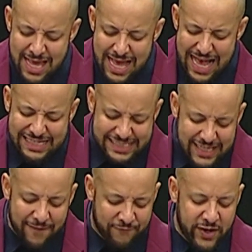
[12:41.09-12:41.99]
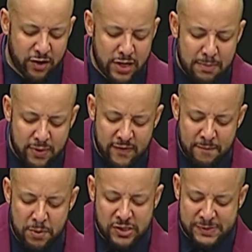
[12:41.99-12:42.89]
I see a fair number
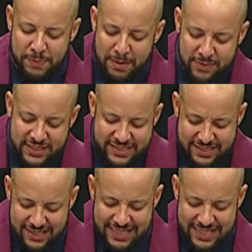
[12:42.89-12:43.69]
of books published